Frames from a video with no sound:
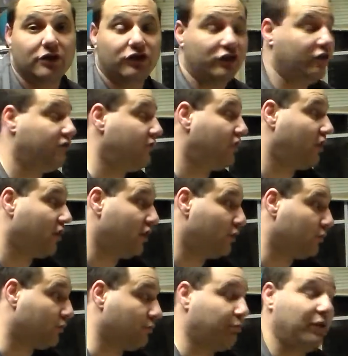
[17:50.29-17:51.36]
10
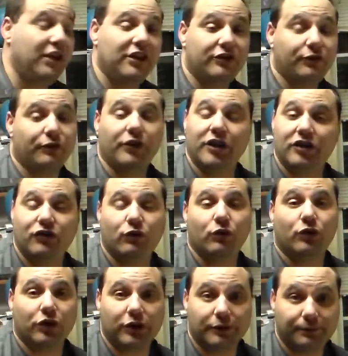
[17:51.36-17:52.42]
scenarios apiece for each
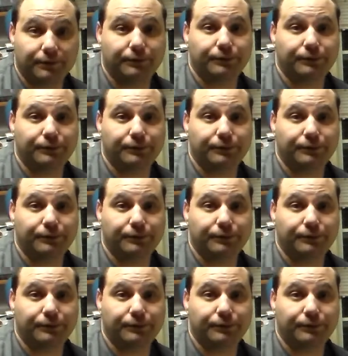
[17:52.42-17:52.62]
one.